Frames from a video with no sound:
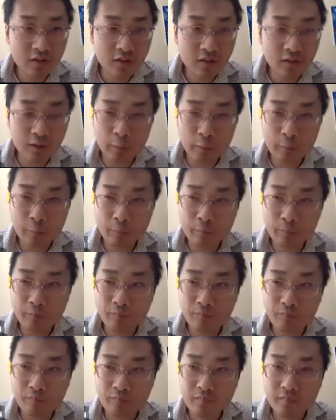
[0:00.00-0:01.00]

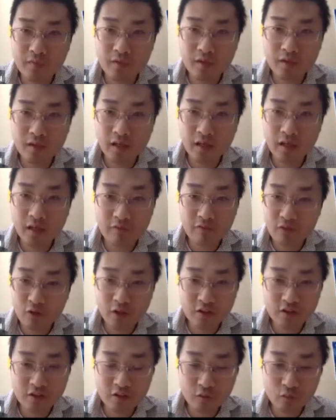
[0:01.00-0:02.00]
I have
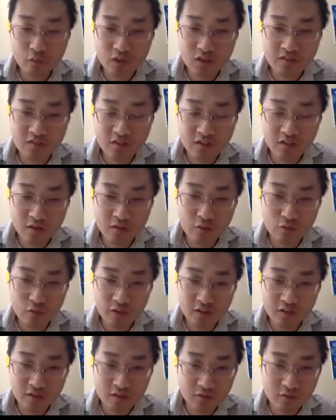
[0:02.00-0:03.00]
no idea what's the
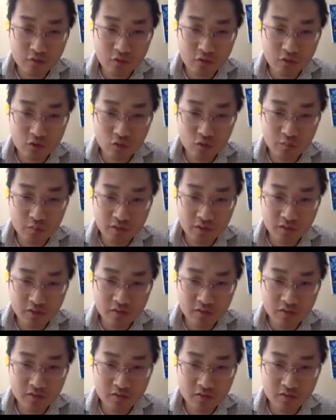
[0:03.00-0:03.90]
rate should be.